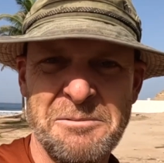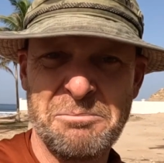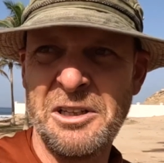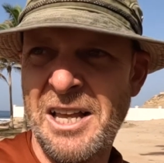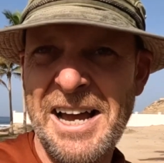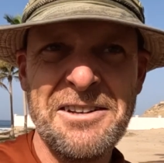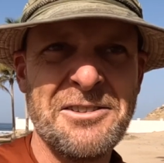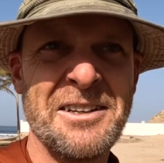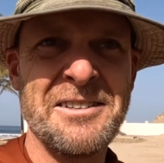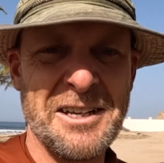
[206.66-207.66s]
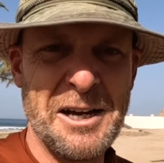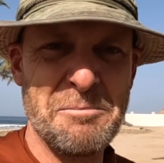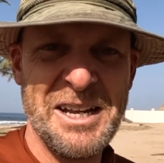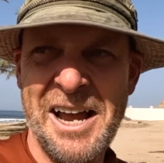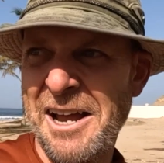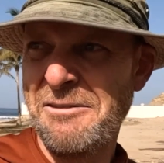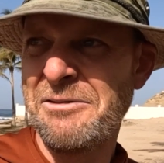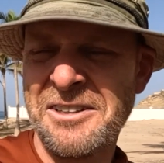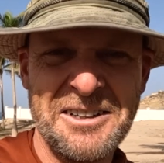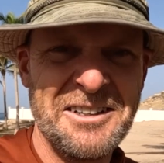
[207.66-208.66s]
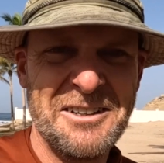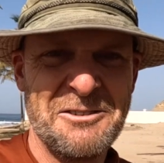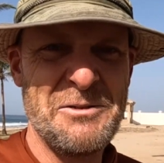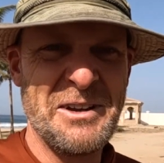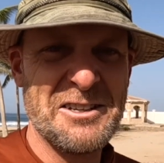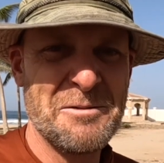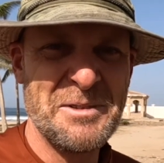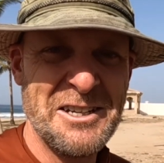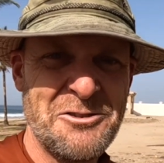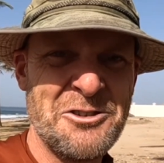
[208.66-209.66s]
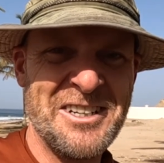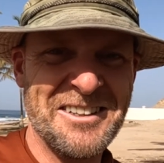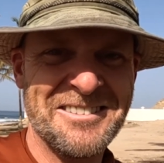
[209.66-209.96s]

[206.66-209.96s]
polite and behave. See if we can get something interesting.